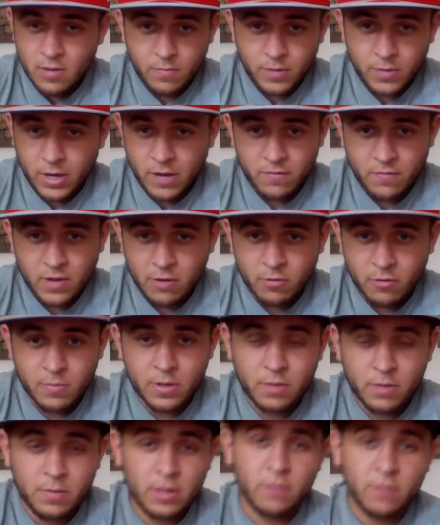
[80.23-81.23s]
But I've never
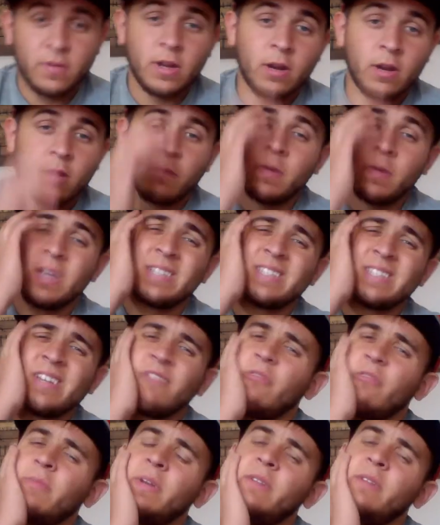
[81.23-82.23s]
been a big fan of The Miz,
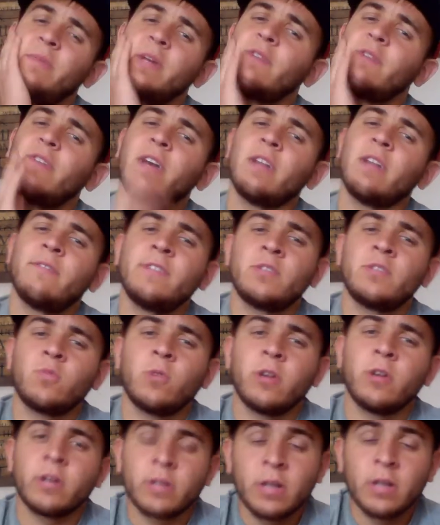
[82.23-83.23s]
never been a big fan of his
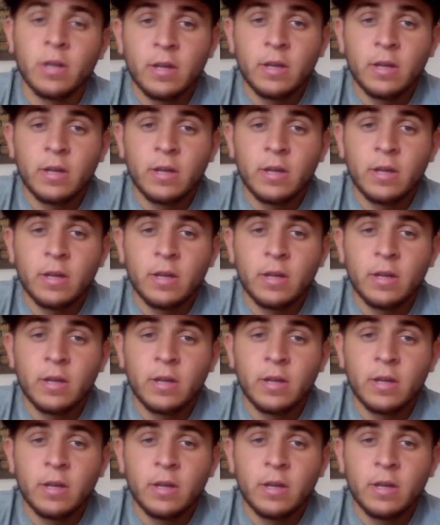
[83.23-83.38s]
work.